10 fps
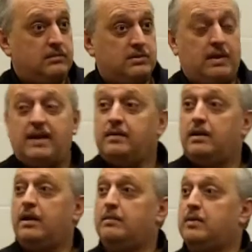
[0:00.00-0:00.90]

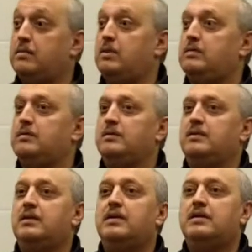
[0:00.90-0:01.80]
Subhanallah. But what?
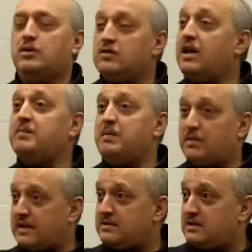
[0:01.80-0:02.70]
There are people
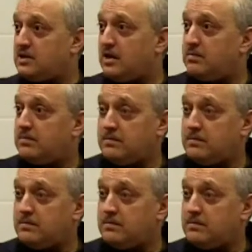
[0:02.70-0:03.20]
that their job,